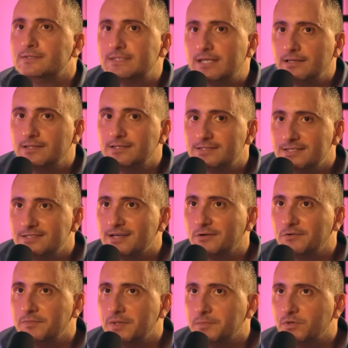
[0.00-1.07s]
sentences I
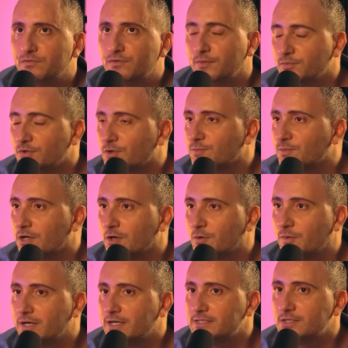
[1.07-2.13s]
remember from your blog
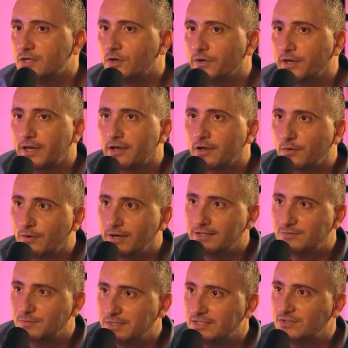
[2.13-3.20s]
was, okay,
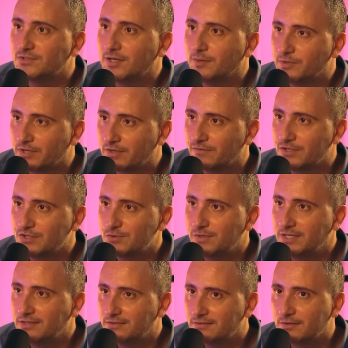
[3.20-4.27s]
great, we need to double the conversion
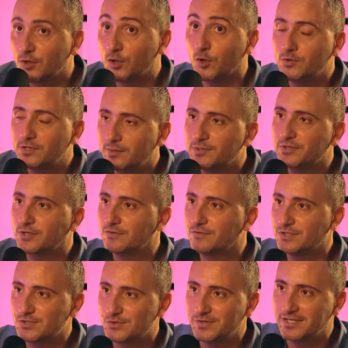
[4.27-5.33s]
rate, go double the
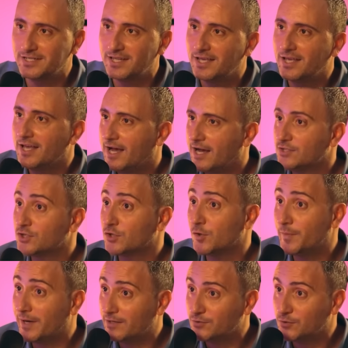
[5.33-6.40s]
conversion rate. How do you go
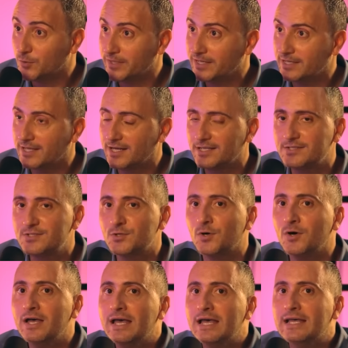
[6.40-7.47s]
about doing that? So
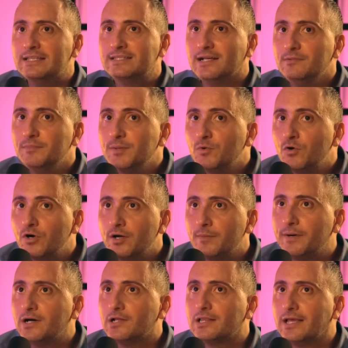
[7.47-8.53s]
tell me more
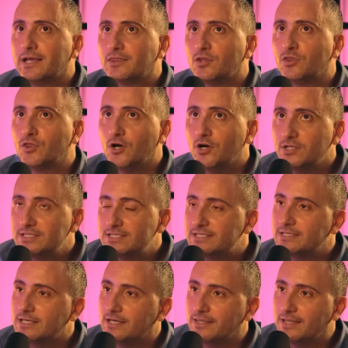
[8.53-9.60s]
about like the
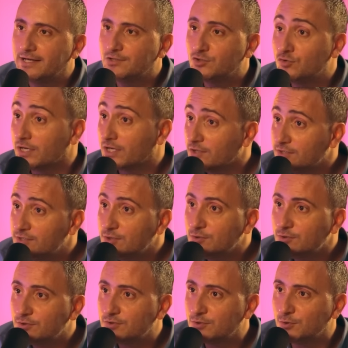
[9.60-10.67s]
thoughts that triggered
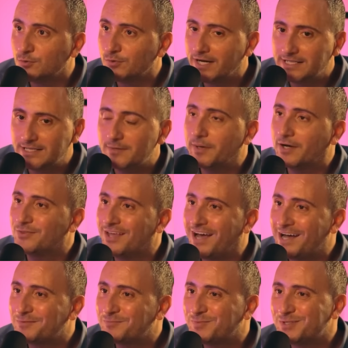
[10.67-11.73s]
you to write about the
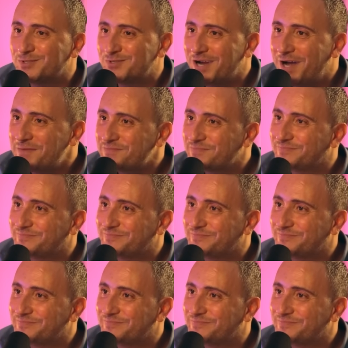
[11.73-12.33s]
output trap.